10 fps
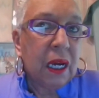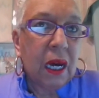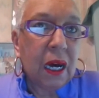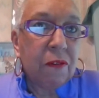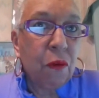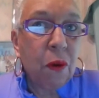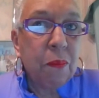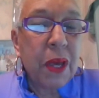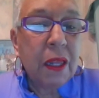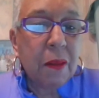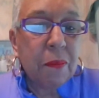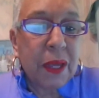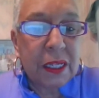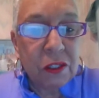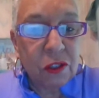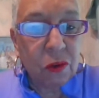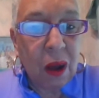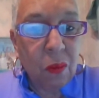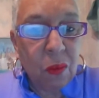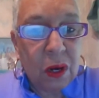Uh, for me, the biggest
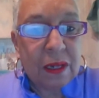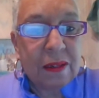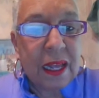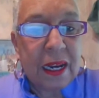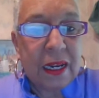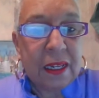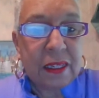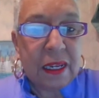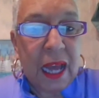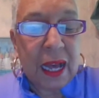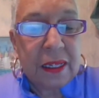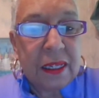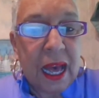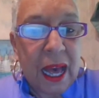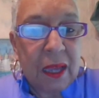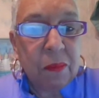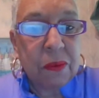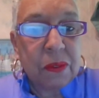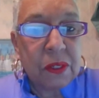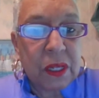draw was that it is a
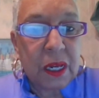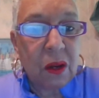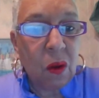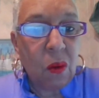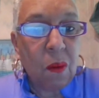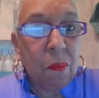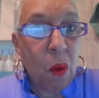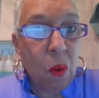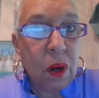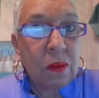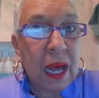98% or more,